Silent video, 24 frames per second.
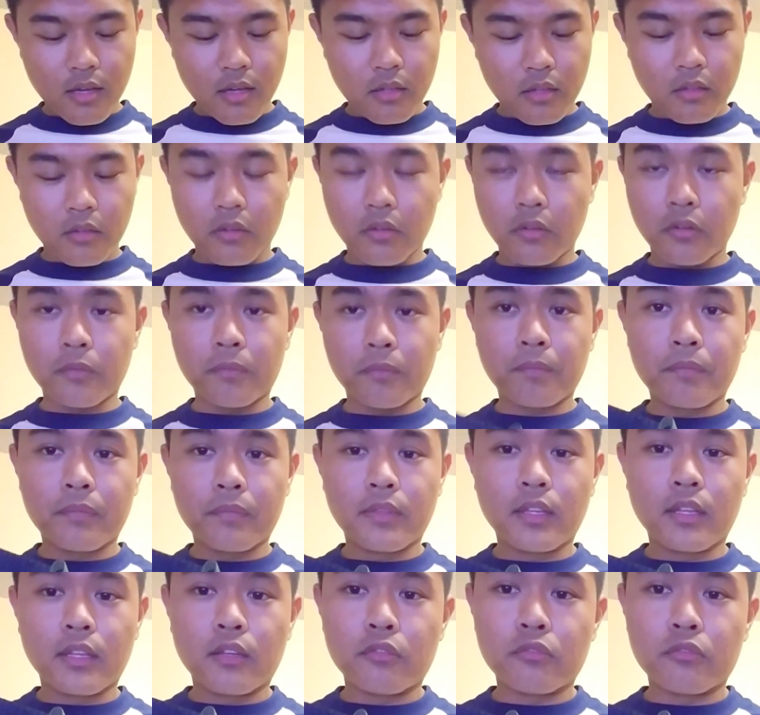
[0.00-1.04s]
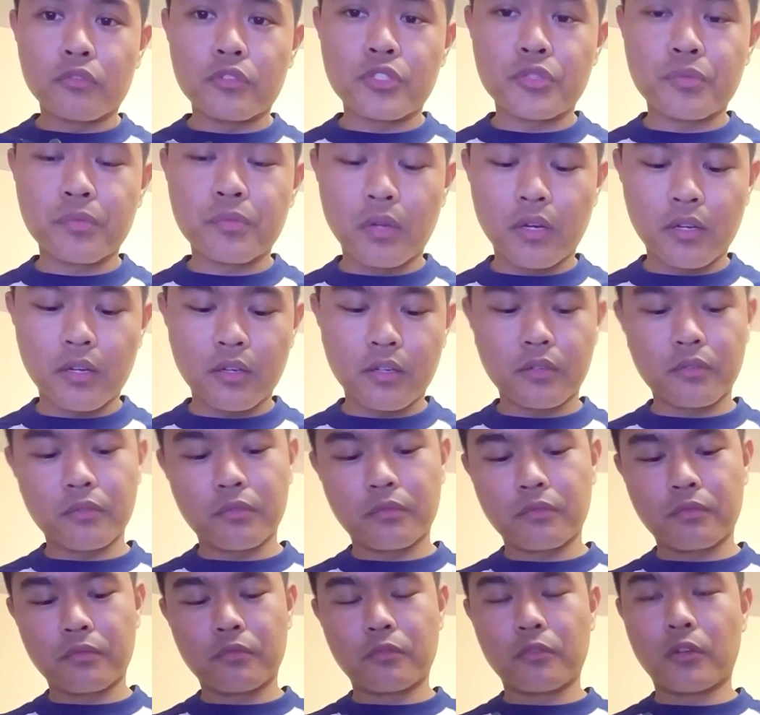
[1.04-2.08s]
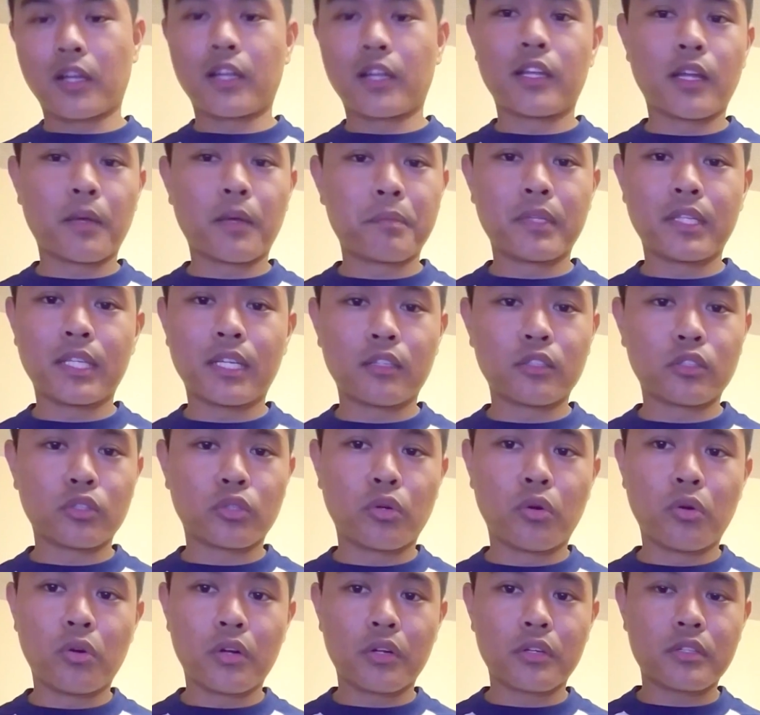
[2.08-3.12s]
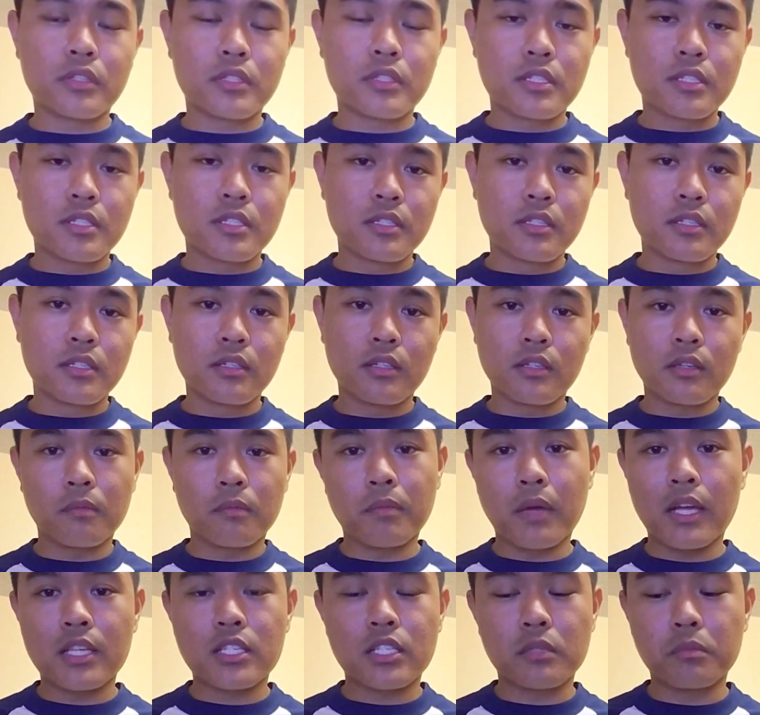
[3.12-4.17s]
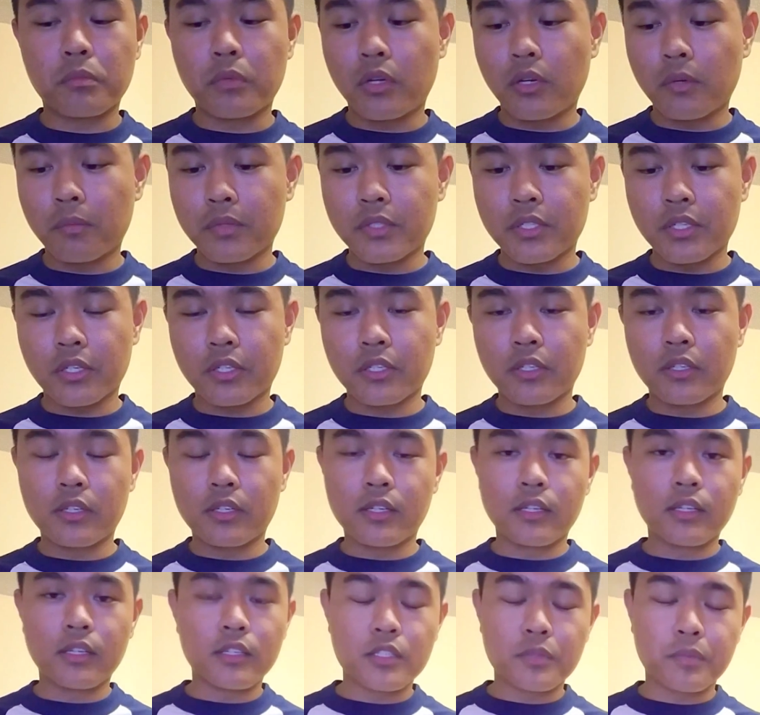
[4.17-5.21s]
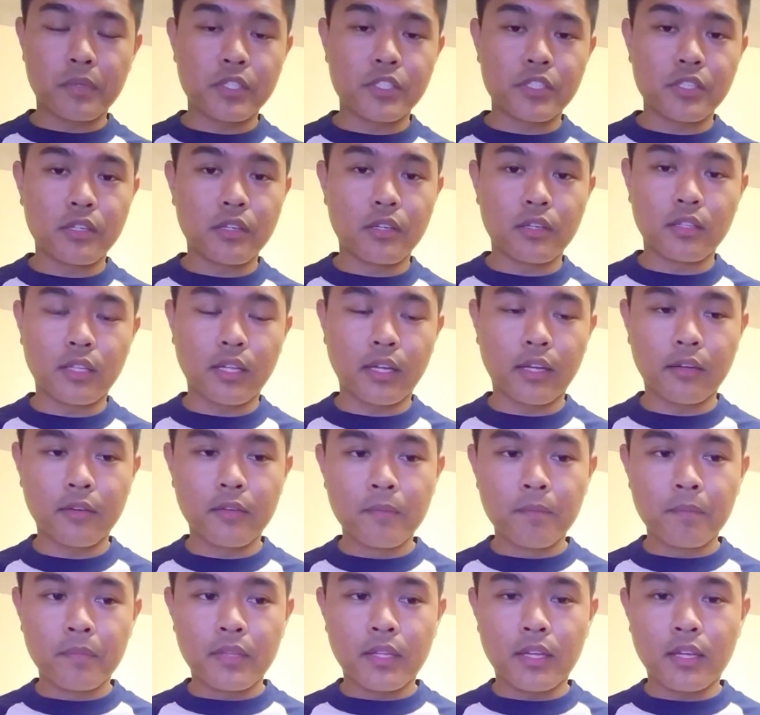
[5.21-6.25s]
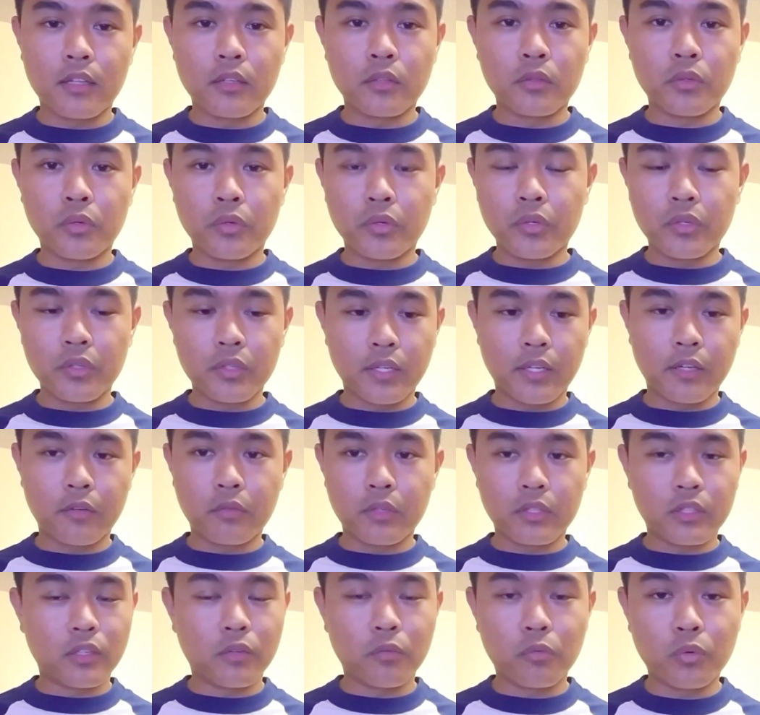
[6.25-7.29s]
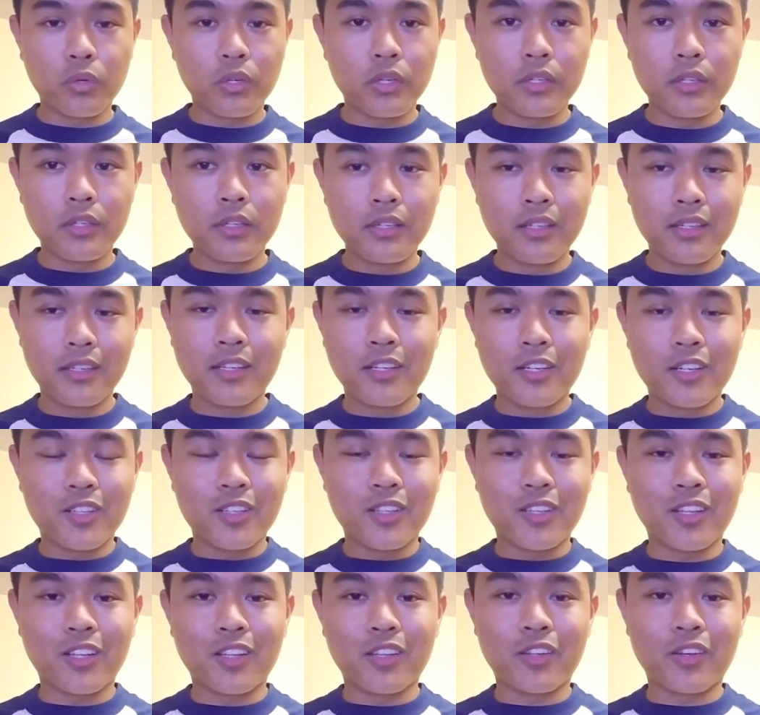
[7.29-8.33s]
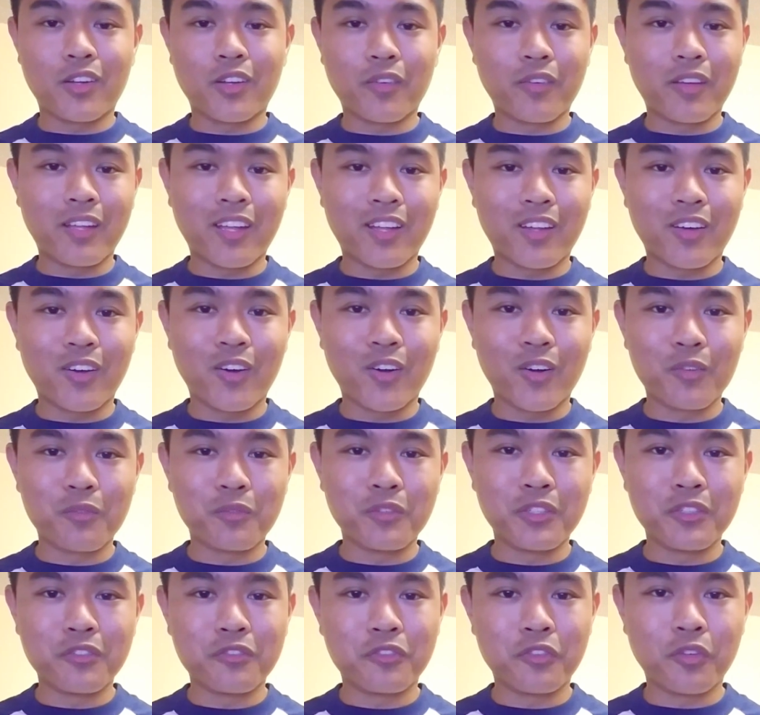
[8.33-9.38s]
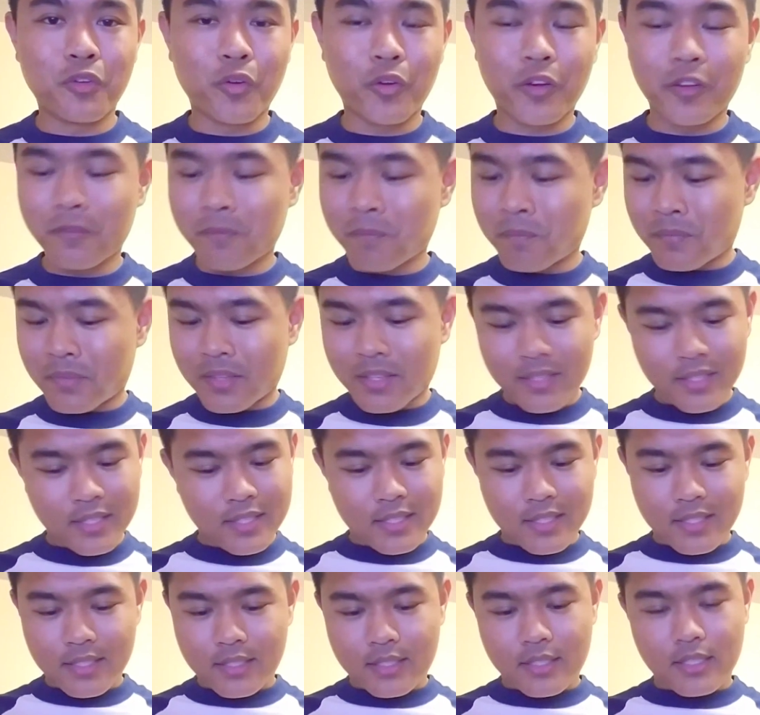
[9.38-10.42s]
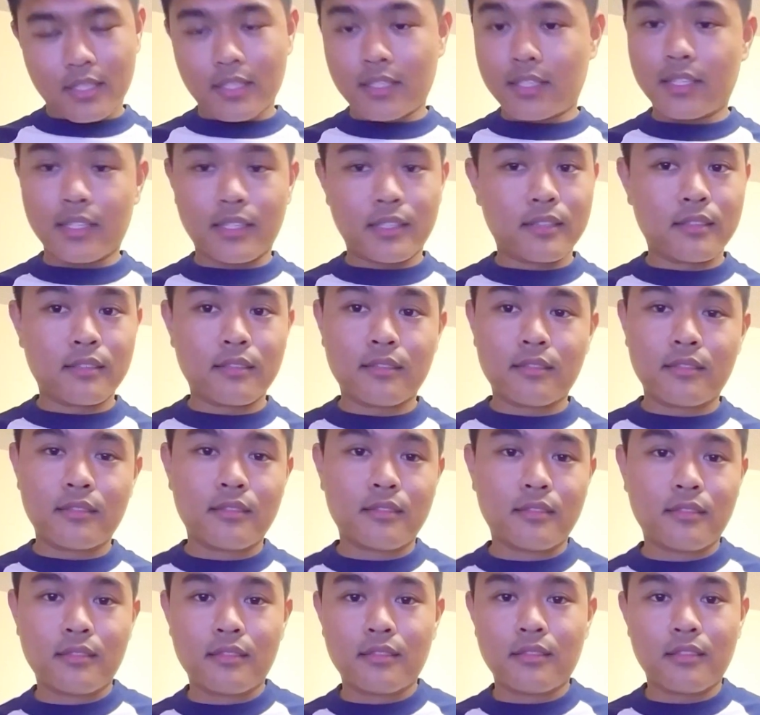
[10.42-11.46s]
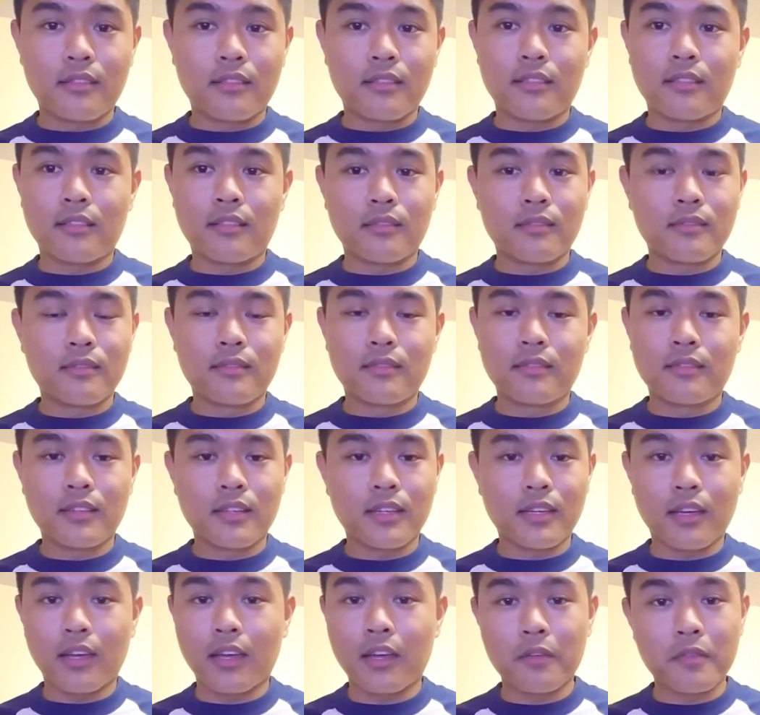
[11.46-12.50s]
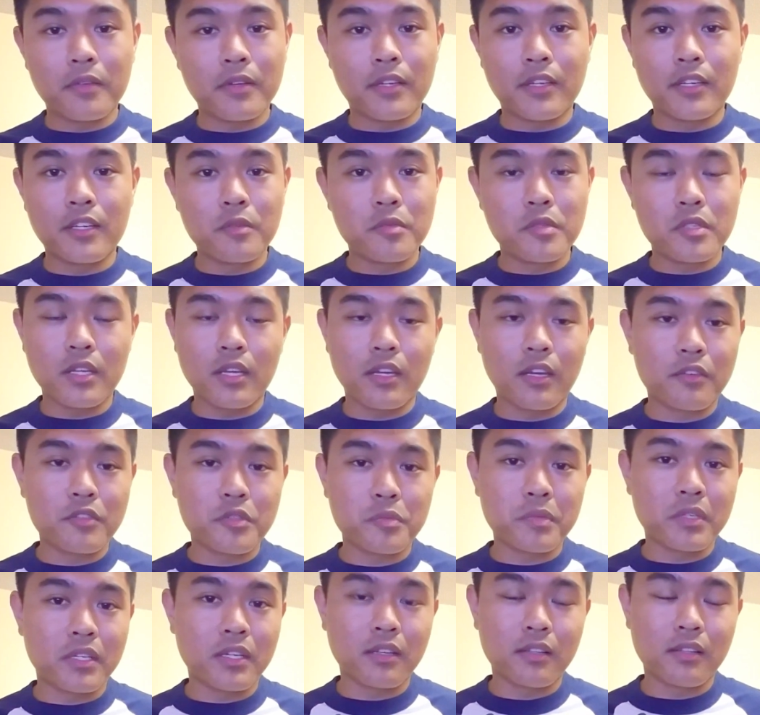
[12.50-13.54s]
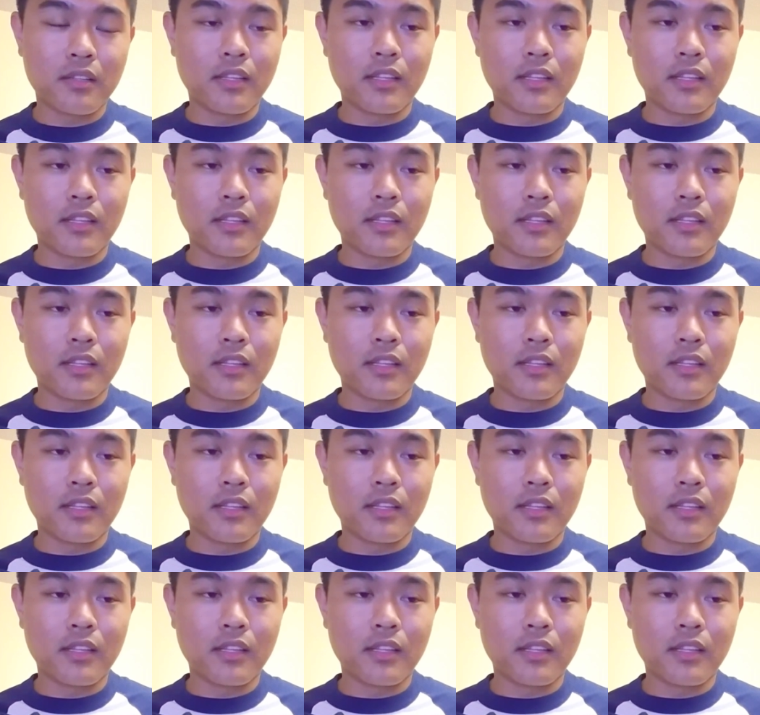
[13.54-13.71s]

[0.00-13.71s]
You know, running up and down the courts, basketball particularly, especially on like indoor, like with the wood, with that hardwood flooring. I like it. You know, it helps me.